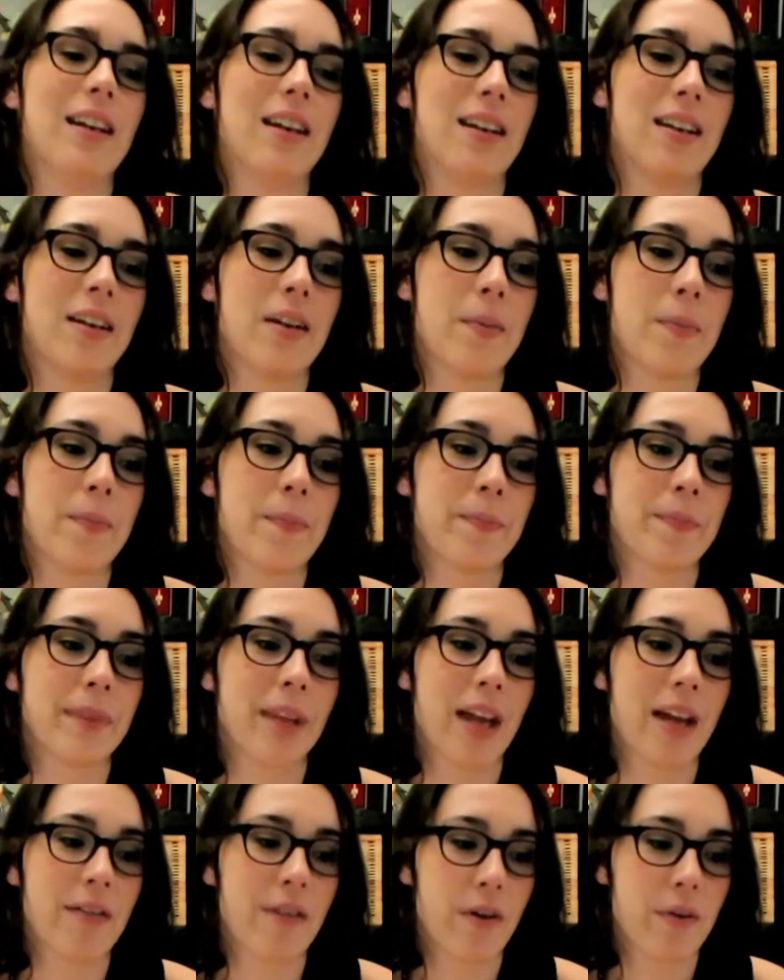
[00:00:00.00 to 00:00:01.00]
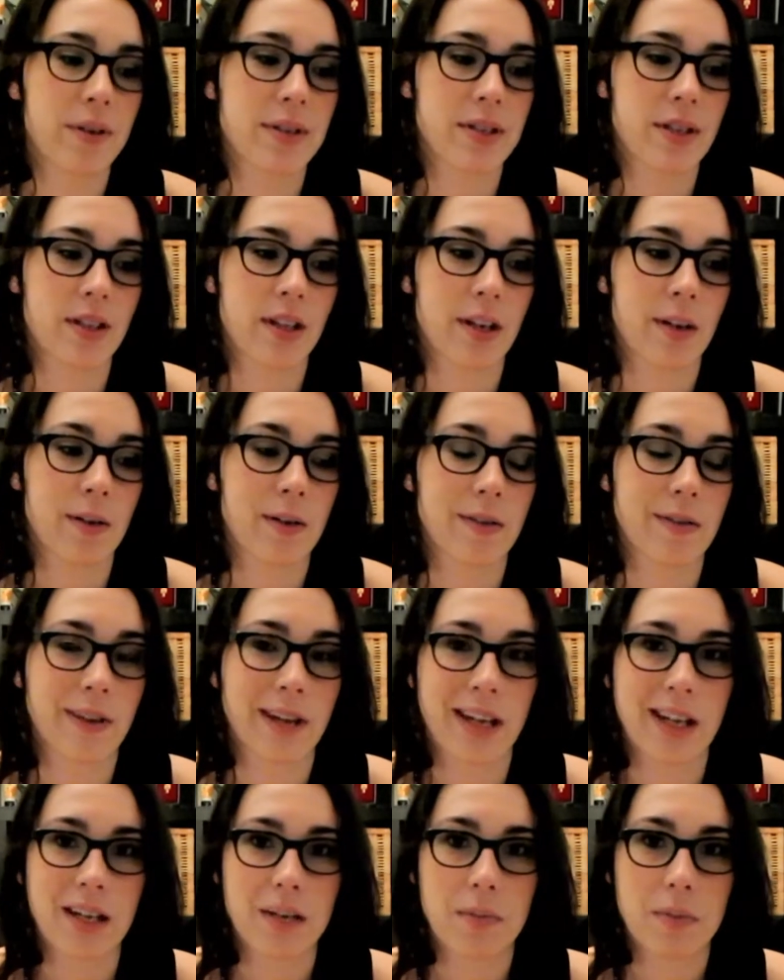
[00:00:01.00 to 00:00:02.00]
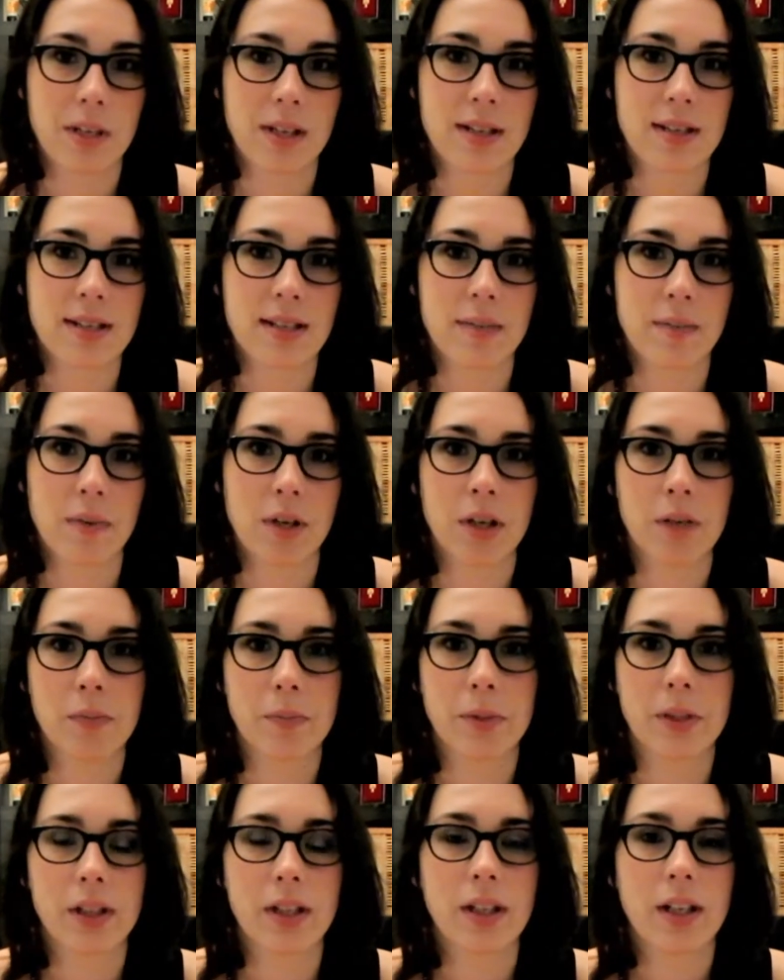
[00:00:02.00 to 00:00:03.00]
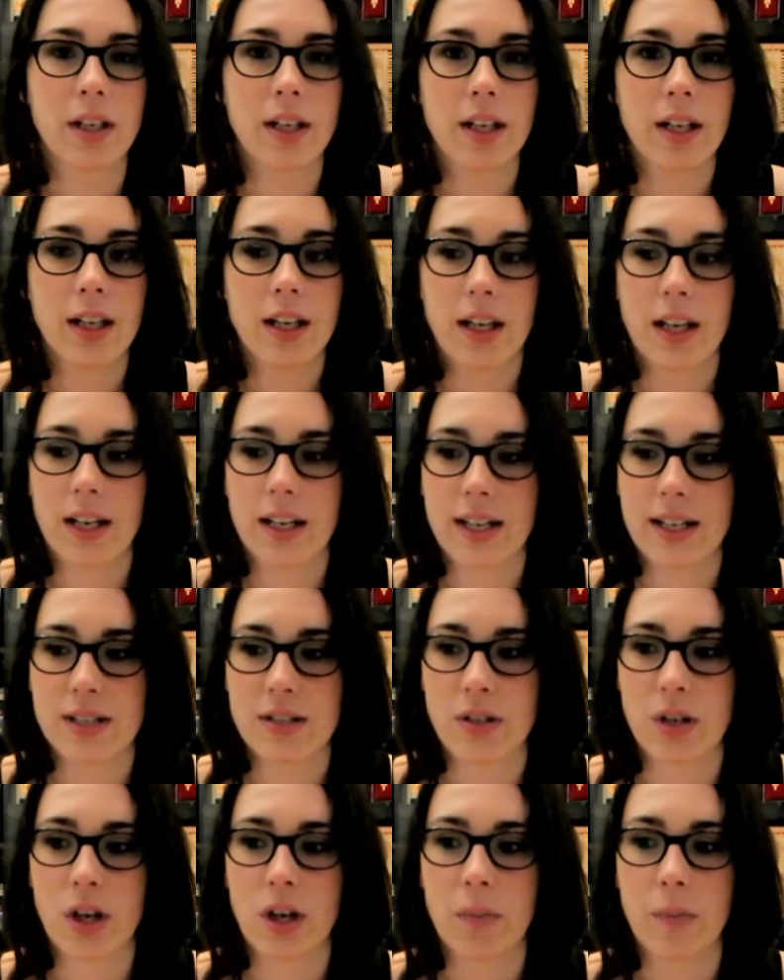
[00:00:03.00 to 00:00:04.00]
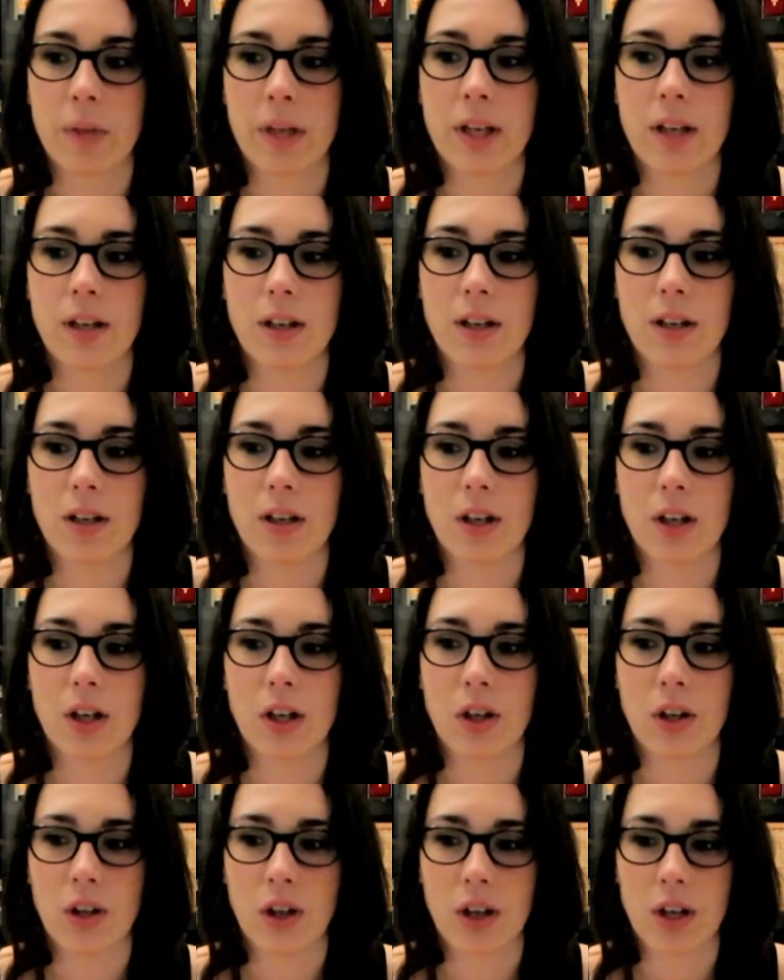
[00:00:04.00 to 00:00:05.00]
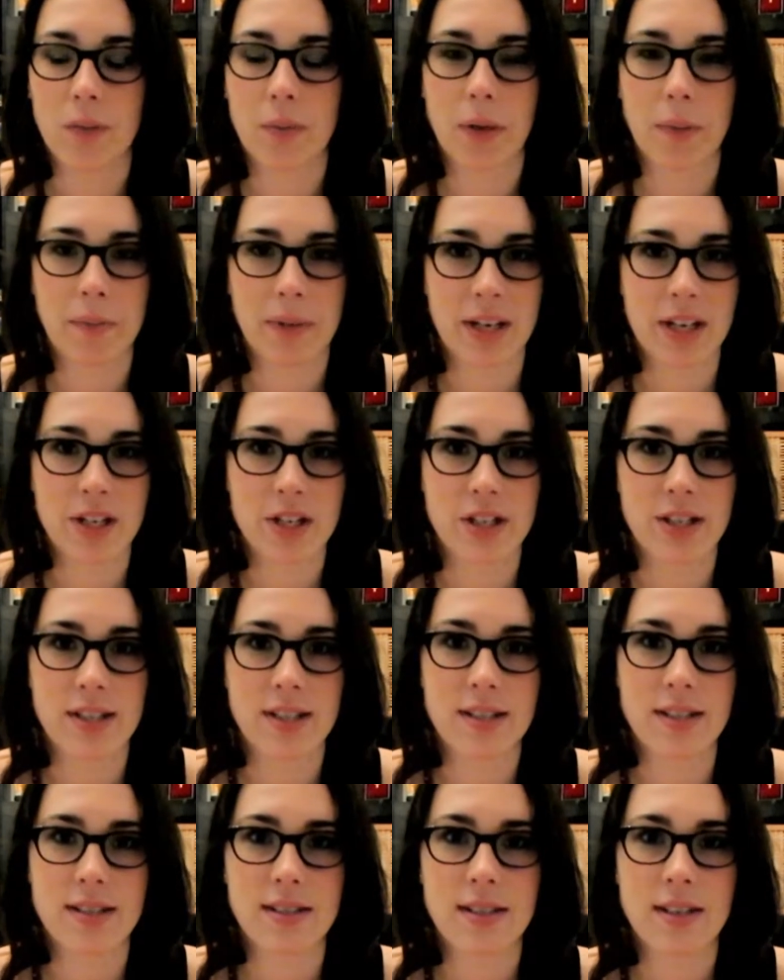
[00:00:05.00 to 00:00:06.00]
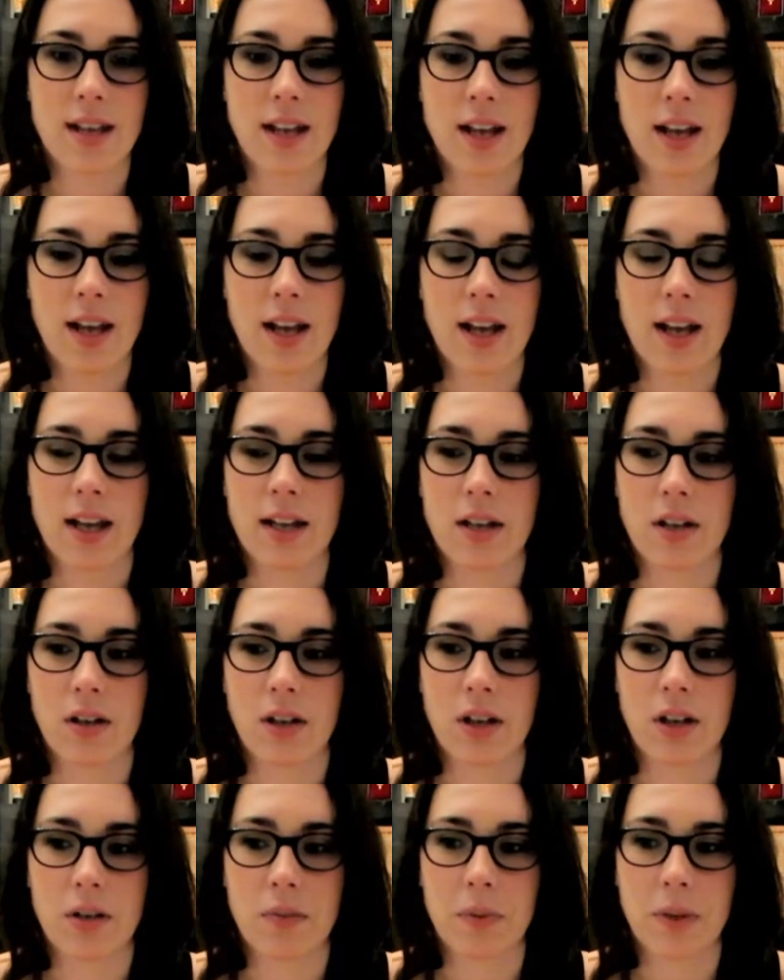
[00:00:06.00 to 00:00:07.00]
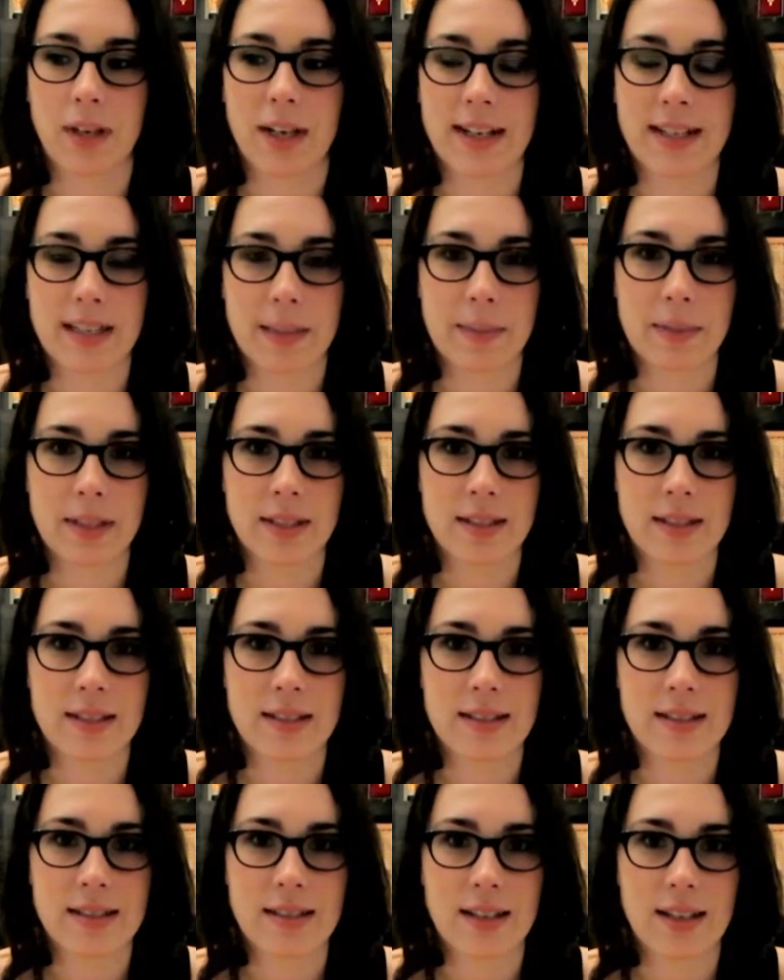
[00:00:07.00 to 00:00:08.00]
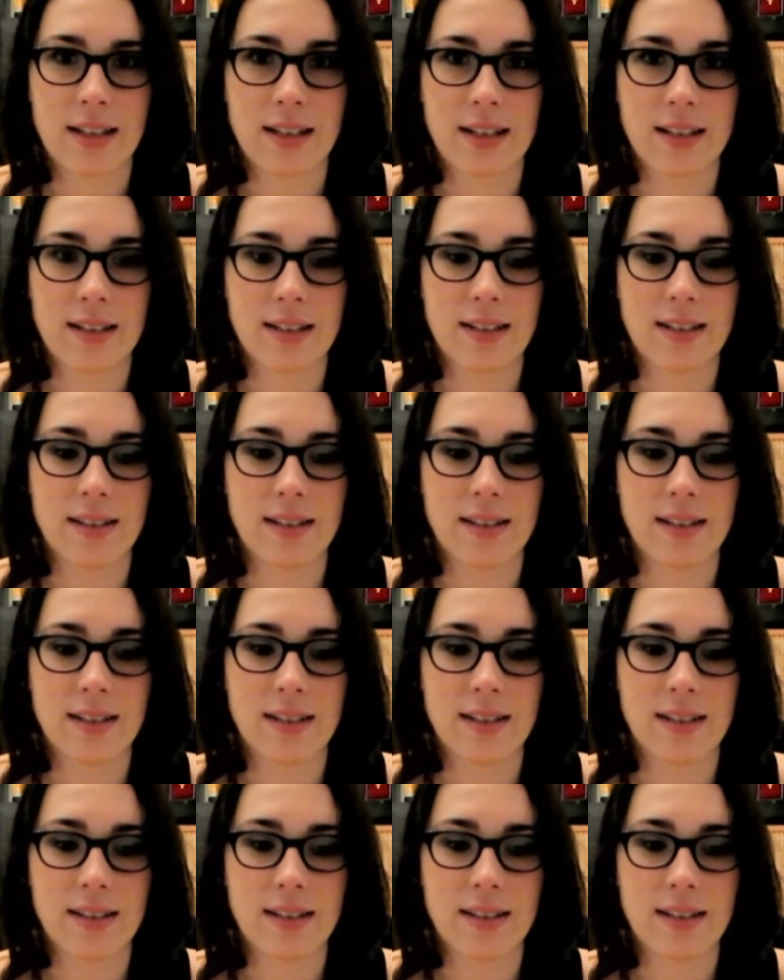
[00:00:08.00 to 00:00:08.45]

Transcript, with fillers: I've always thought that I would have hated being a stepmom, but it has taught me a lot about patience and a lot about acceptance and